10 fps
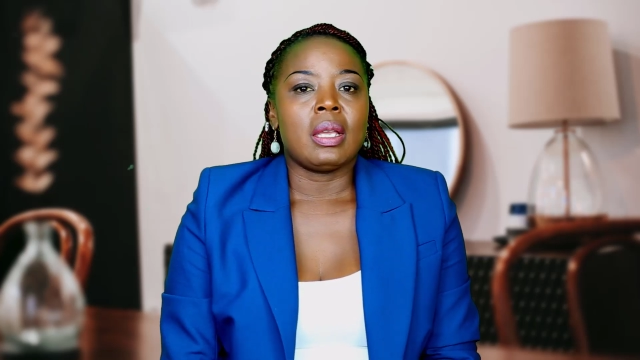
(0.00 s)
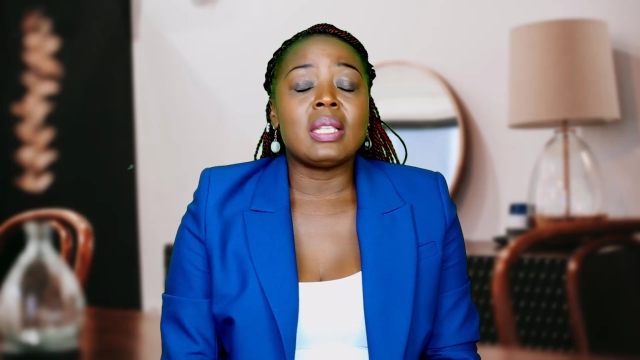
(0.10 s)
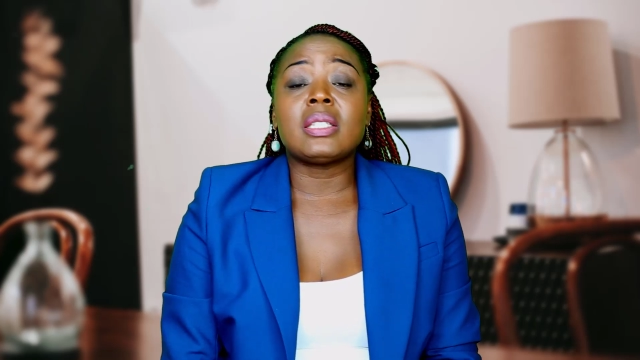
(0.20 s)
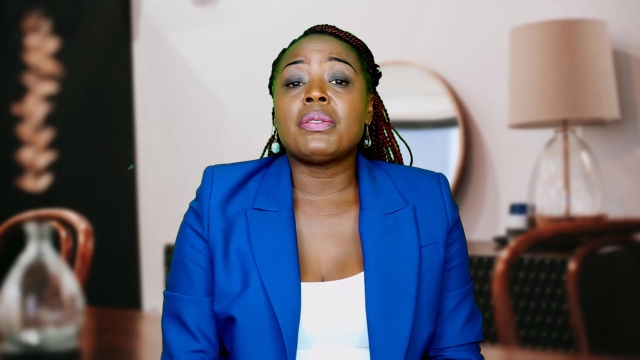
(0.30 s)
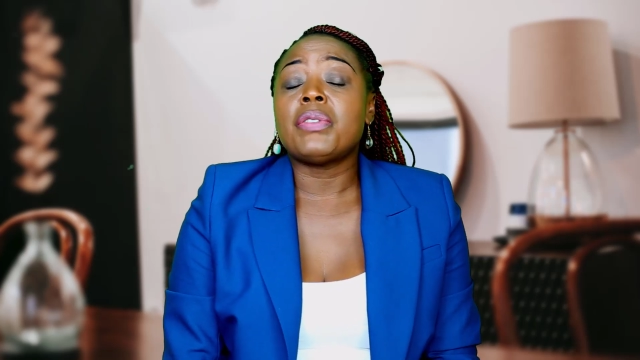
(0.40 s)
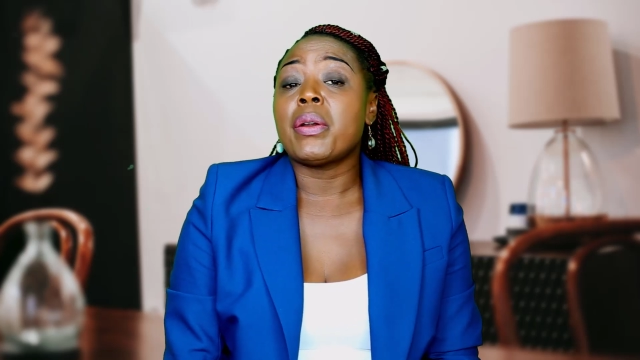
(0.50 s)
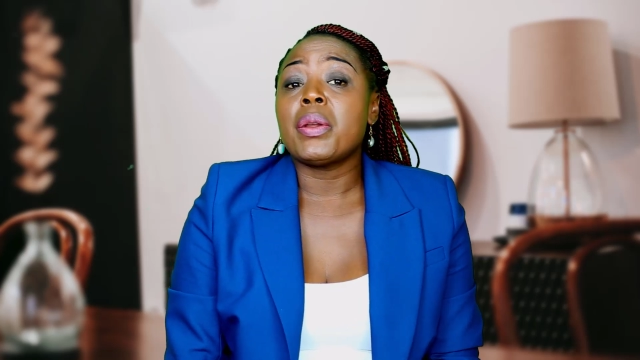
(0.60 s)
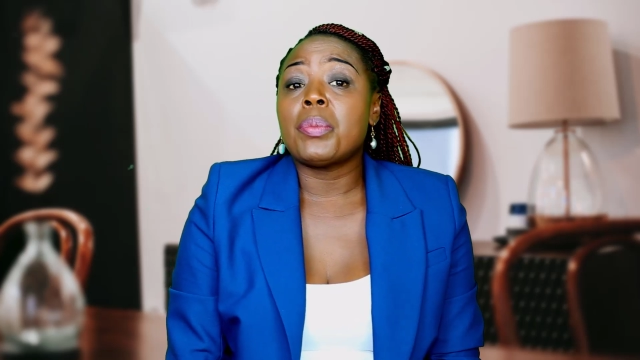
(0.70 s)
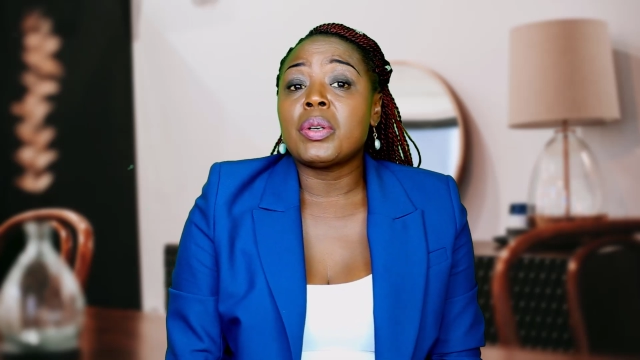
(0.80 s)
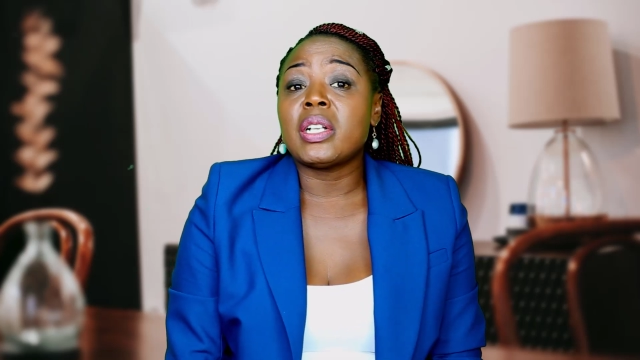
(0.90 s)
It's very
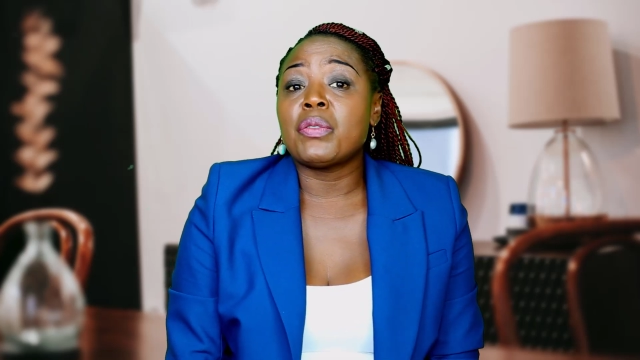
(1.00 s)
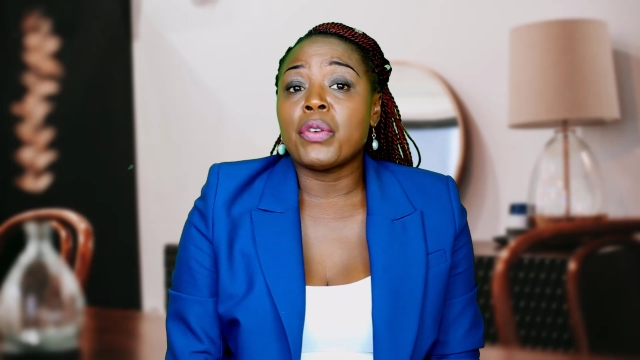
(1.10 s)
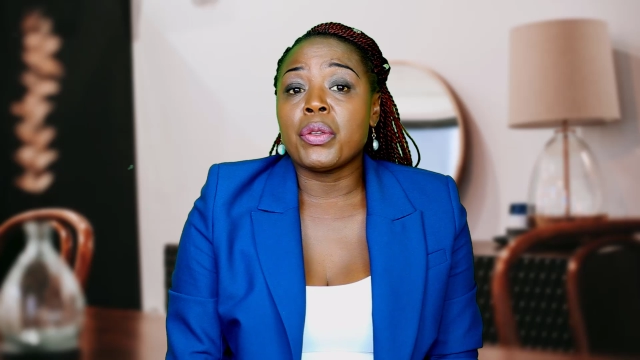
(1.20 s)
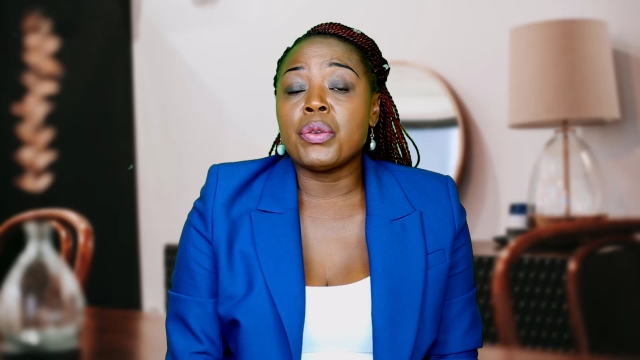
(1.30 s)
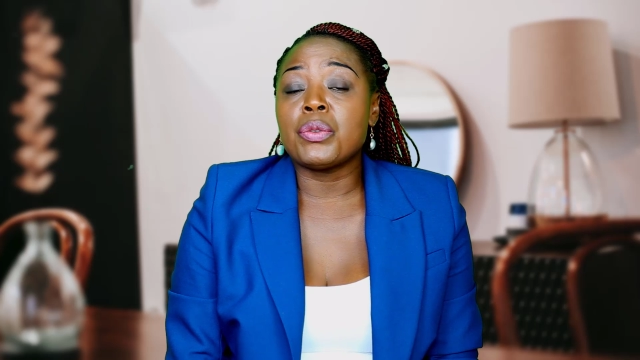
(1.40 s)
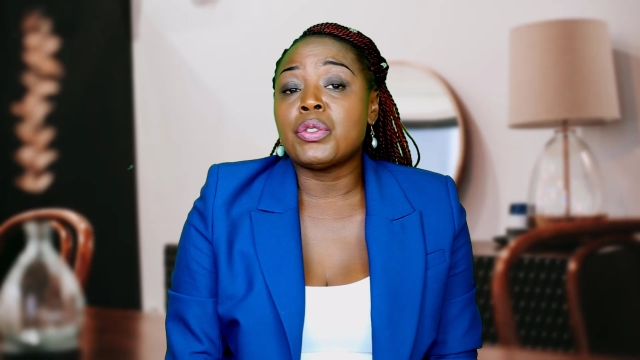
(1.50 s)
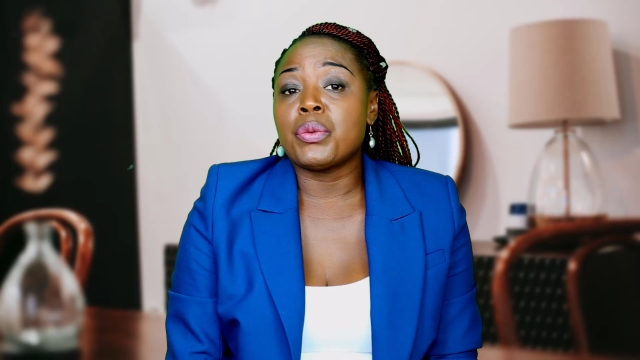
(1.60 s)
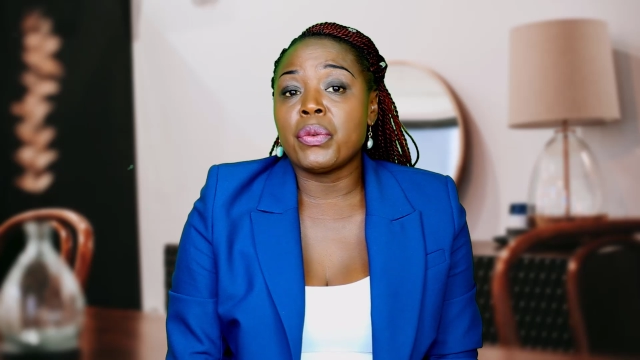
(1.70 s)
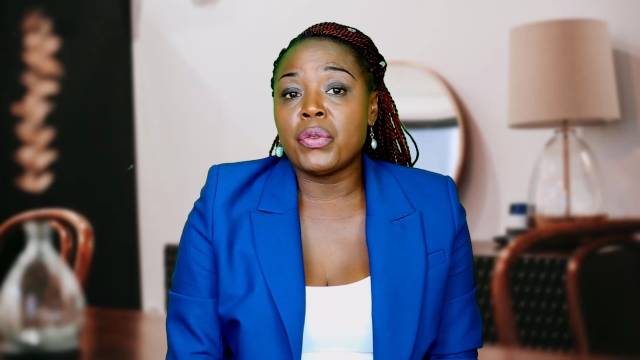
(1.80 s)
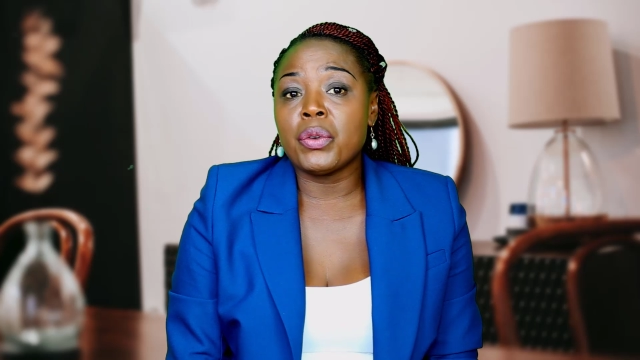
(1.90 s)
important for you to
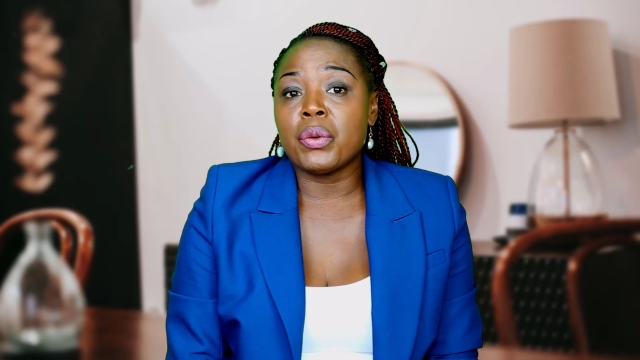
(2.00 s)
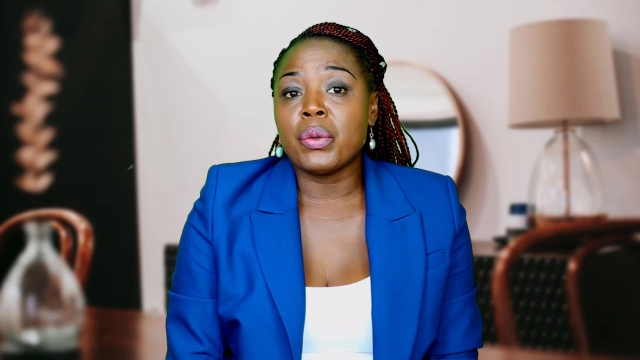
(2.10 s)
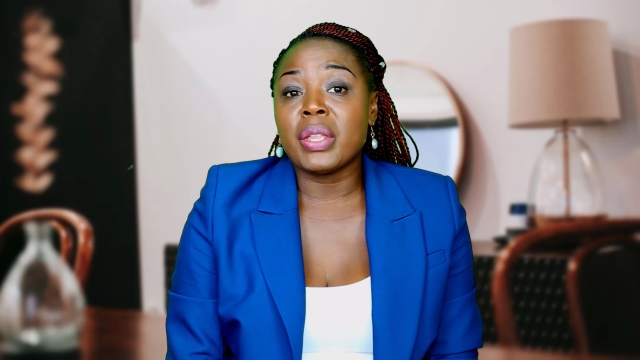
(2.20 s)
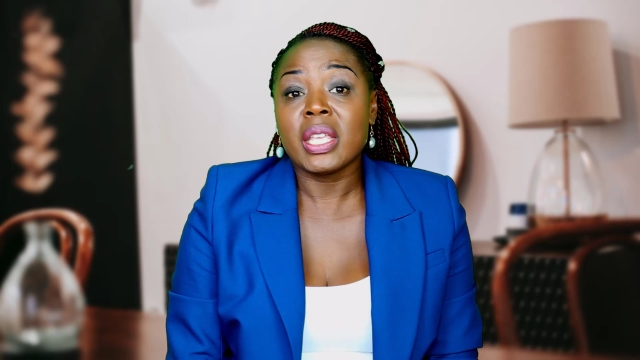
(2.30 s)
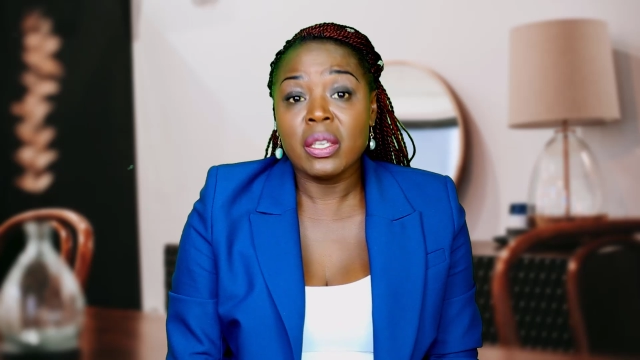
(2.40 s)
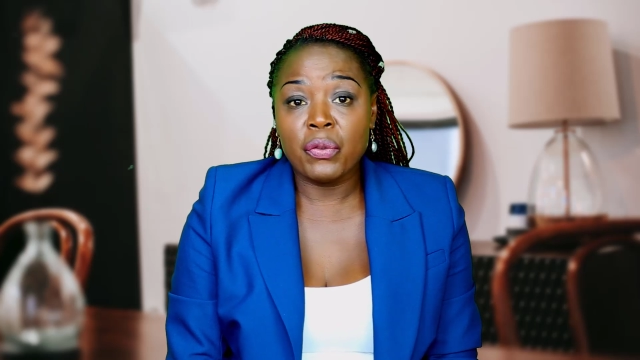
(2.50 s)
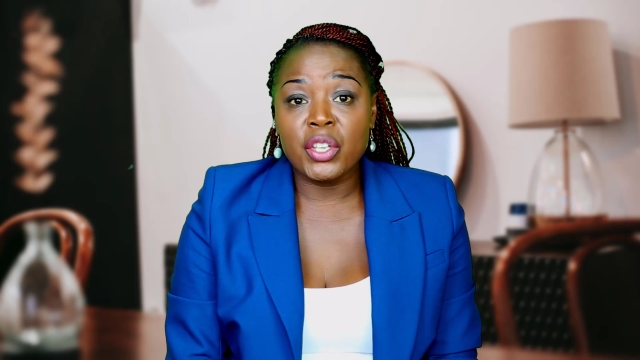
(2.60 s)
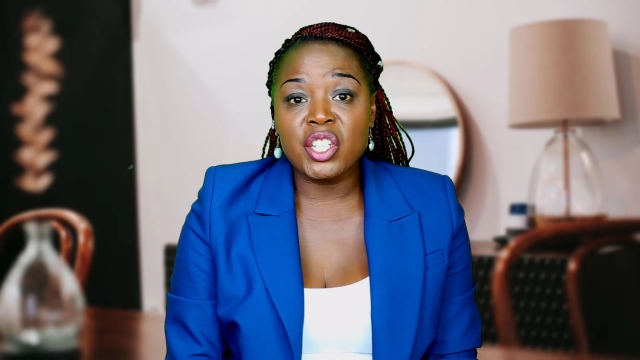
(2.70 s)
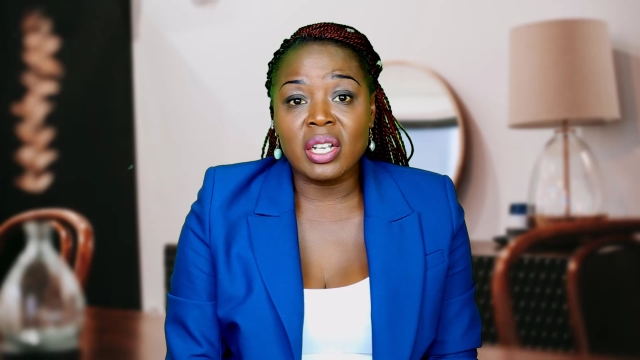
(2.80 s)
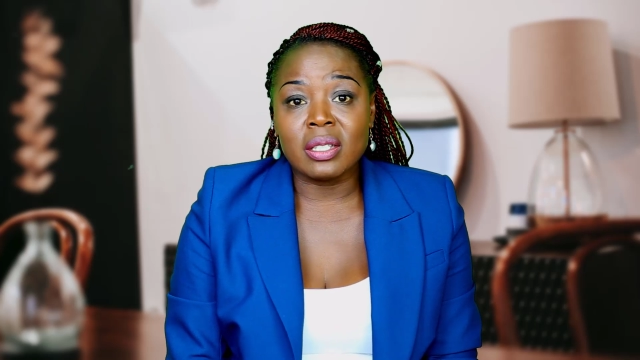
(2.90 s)
review the key
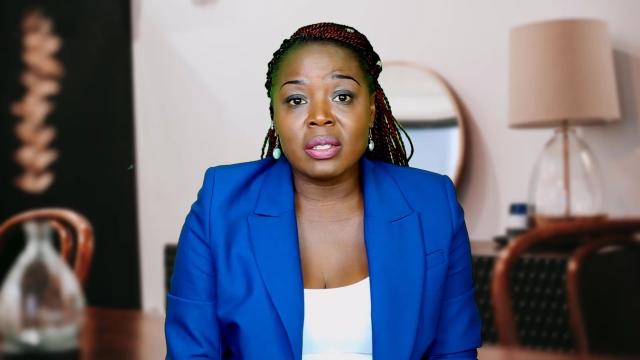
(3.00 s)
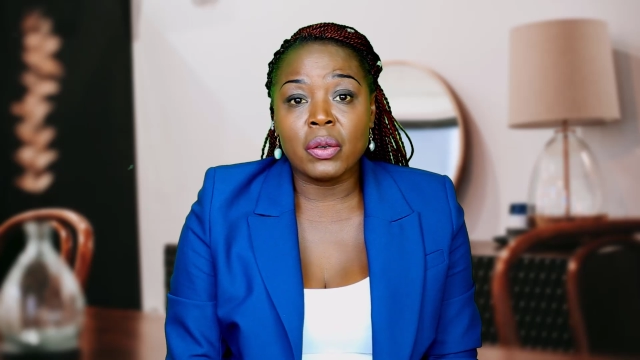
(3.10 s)
features